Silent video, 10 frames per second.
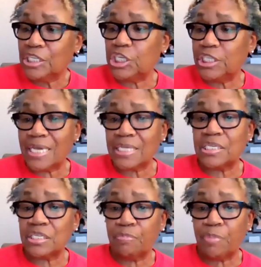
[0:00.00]
She
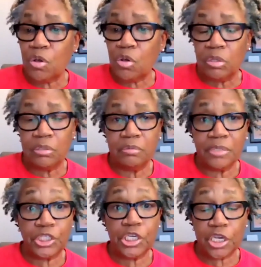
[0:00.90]
dances the pole,
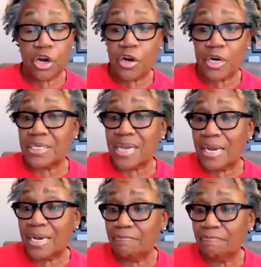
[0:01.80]
and she's an artist
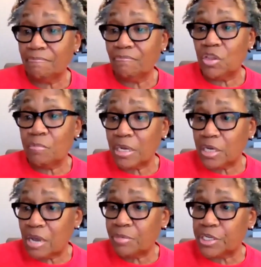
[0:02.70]
at it. The
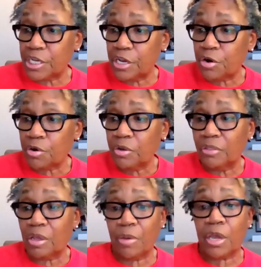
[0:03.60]
men come to see
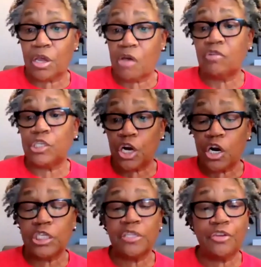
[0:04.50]
her, they pay a cover
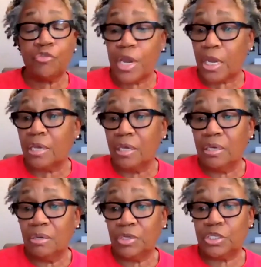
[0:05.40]
charge, and they drink,
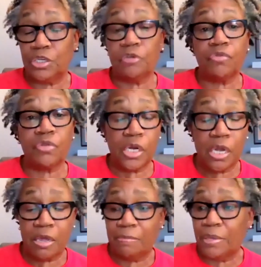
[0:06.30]
which is good for the
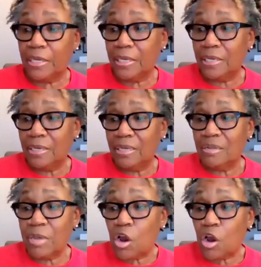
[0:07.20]
club.
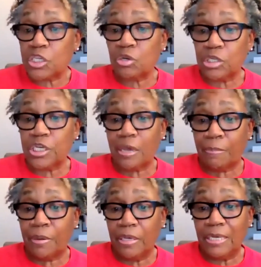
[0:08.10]
The men also
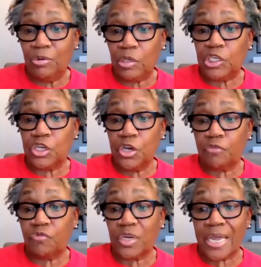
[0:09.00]
tip, which is
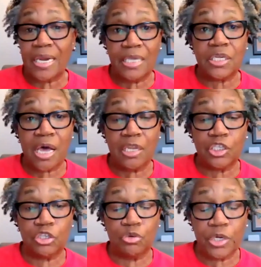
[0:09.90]
good for Laney's
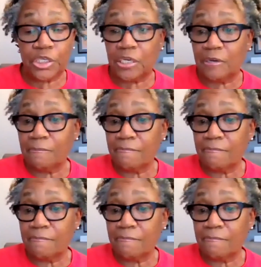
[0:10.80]
college tuition.